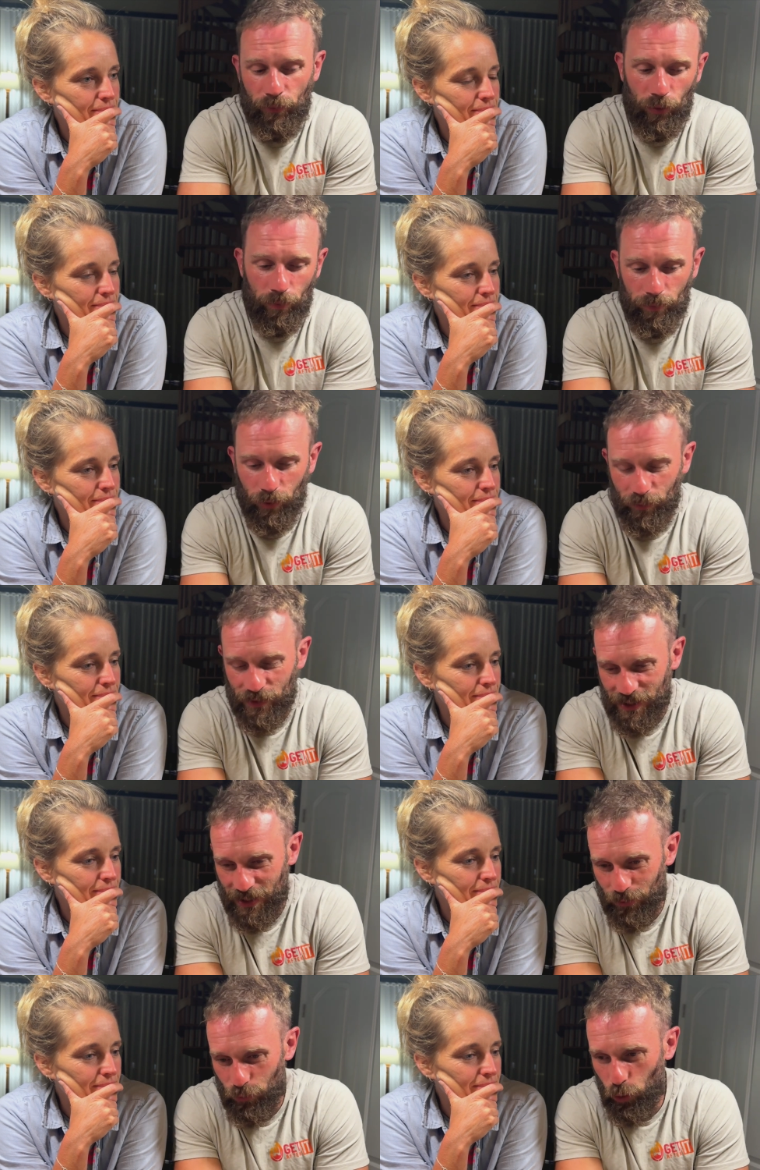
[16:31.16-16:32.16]
Speaker 1: from
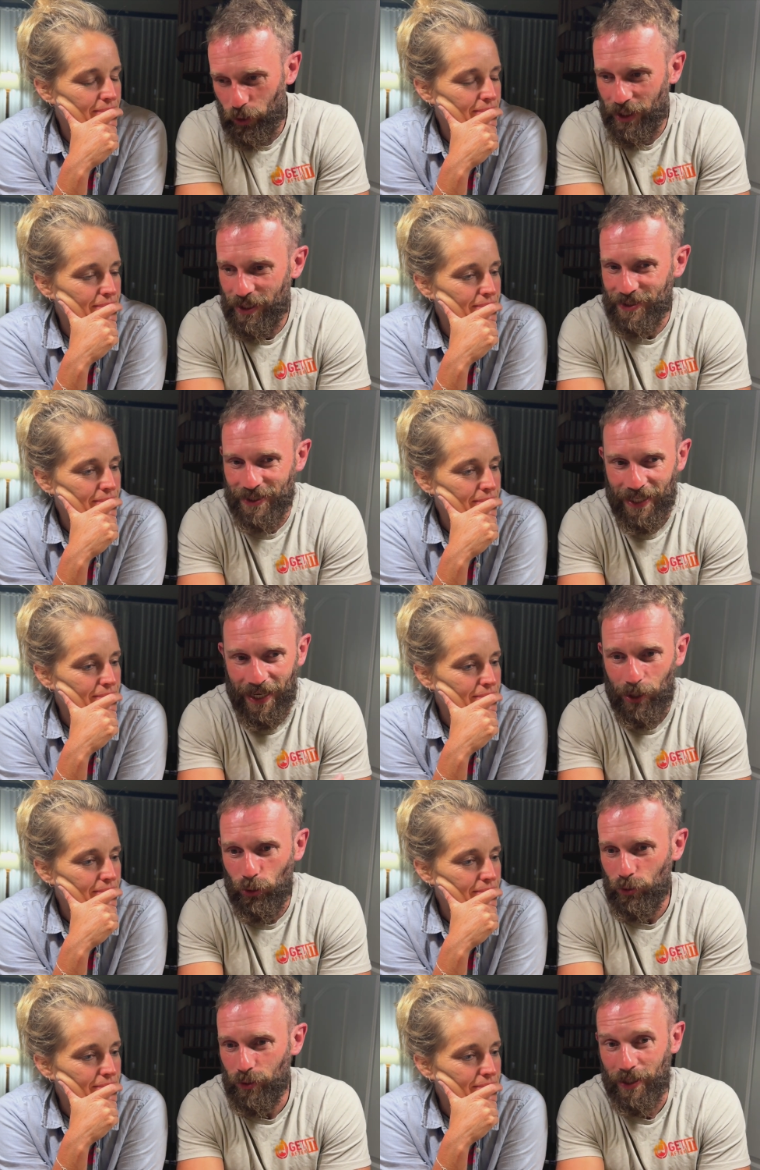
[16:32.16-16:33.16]
obviously the Rockies and
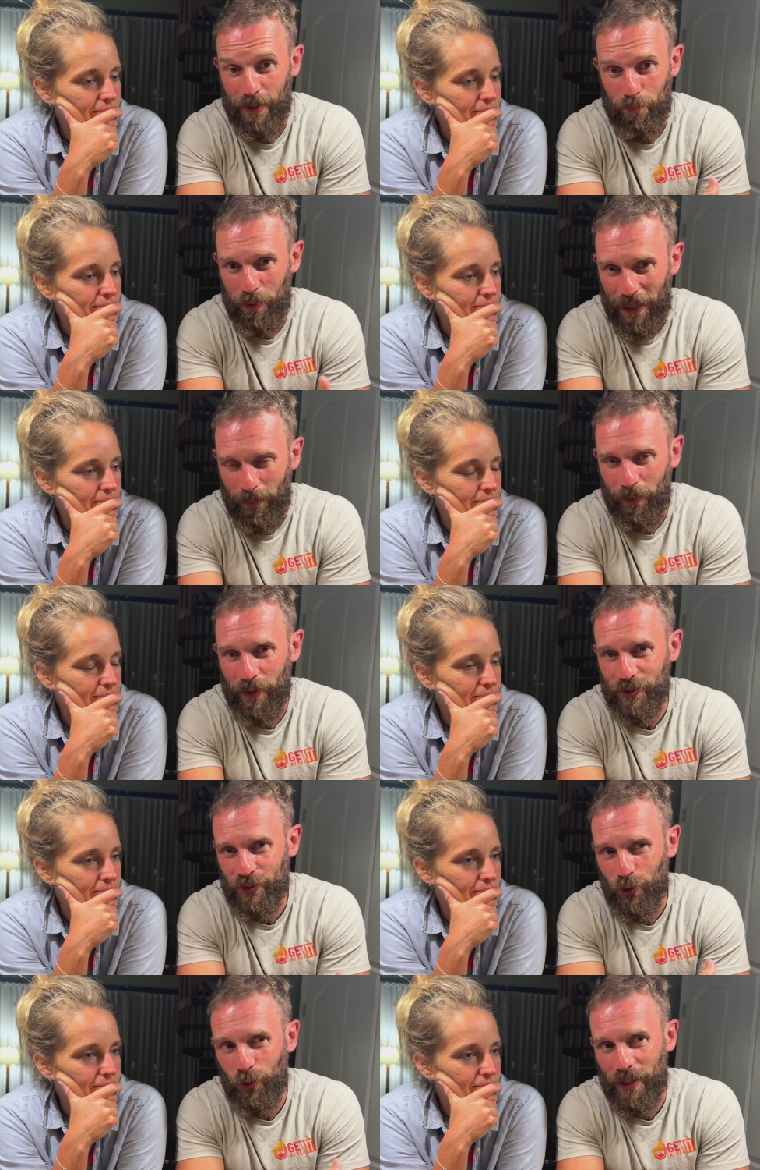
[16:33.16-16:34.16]
elk and black
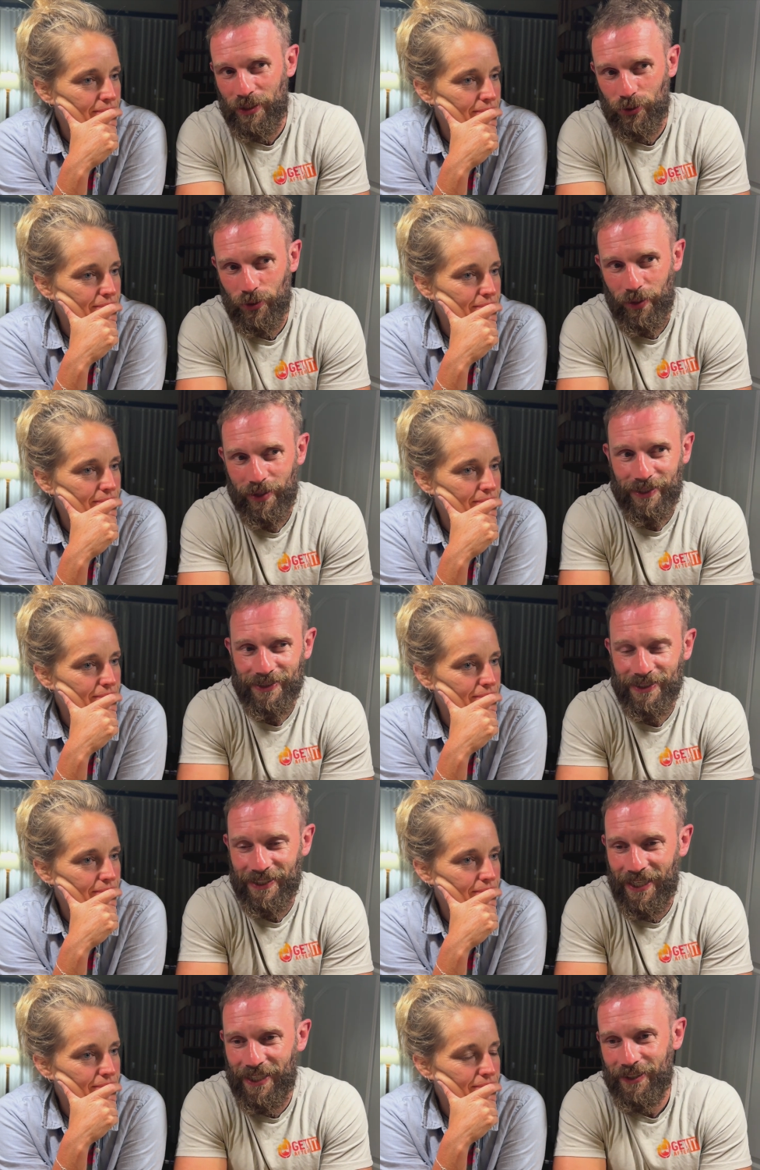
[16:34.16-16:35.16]
bears and all that sort of
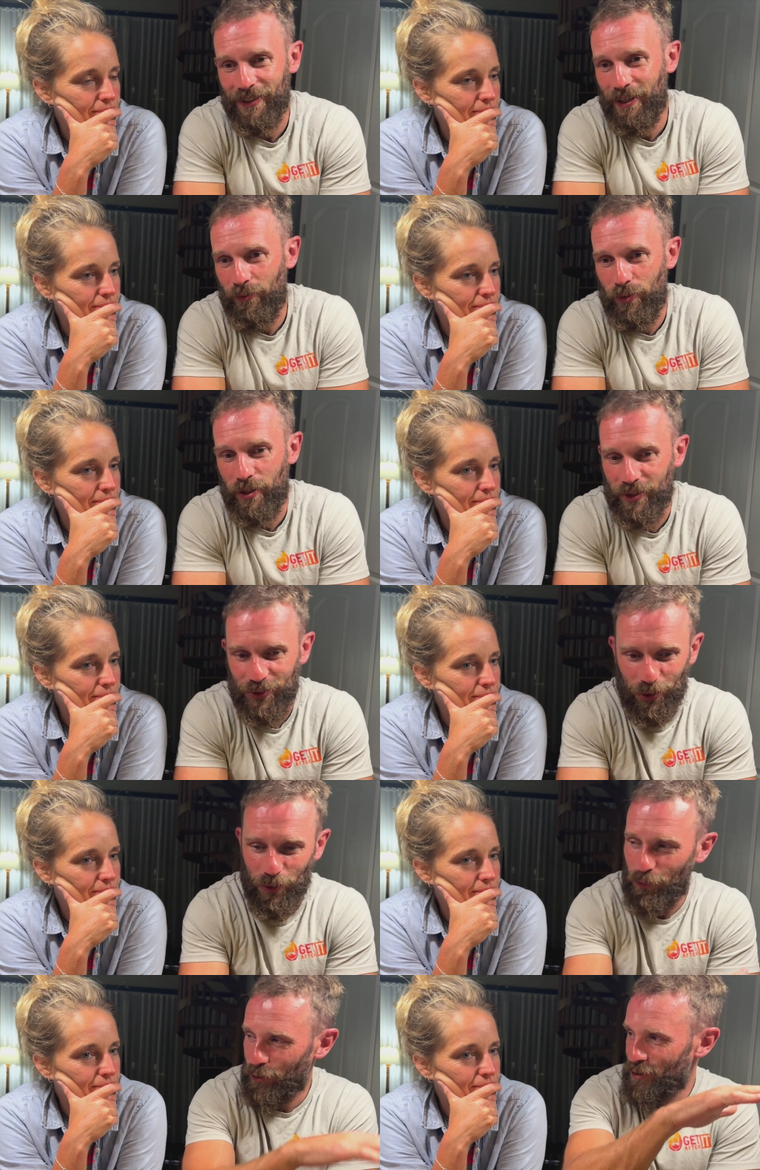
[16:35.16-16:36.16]
things in Canada, everything
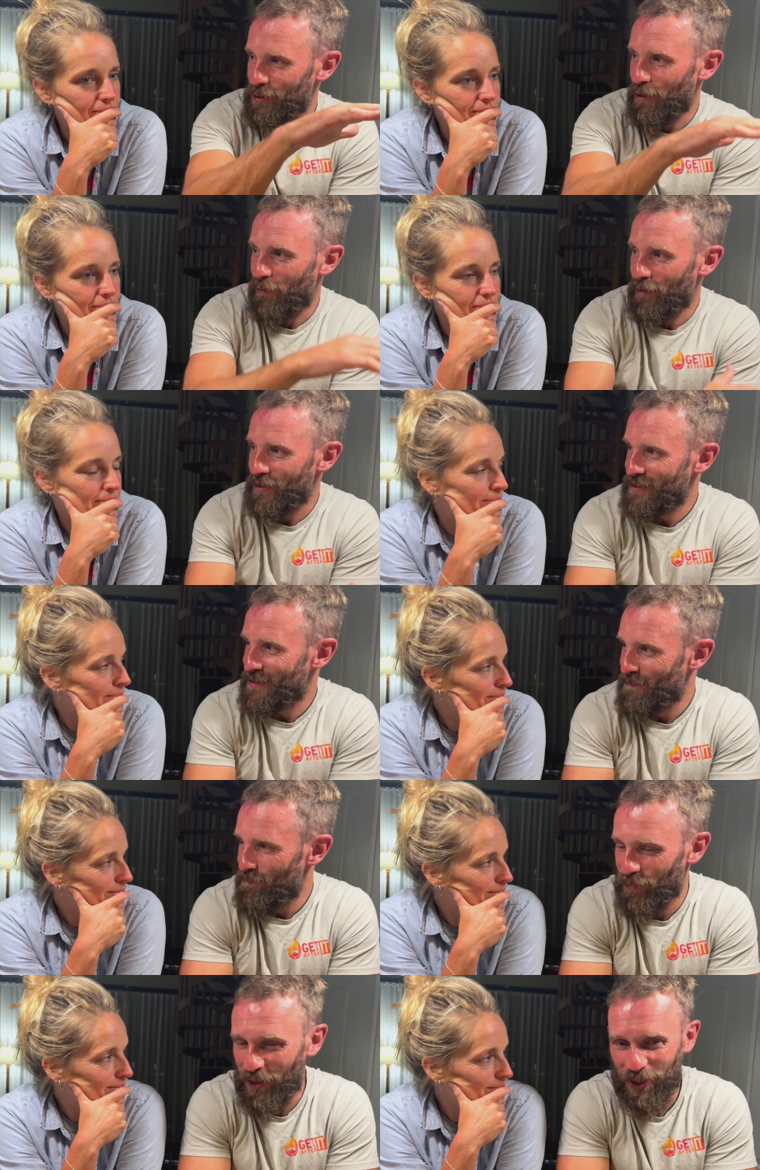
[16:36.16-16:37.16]
sort of on the
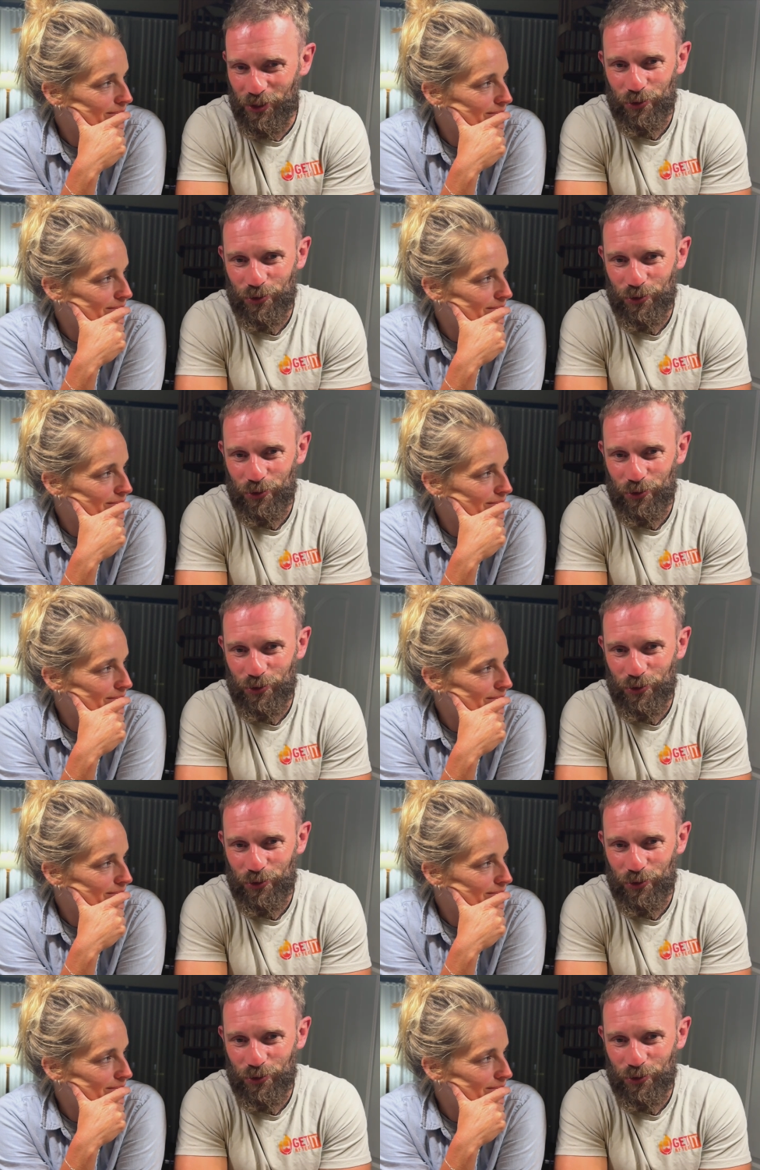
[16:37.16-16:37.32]
surface, in the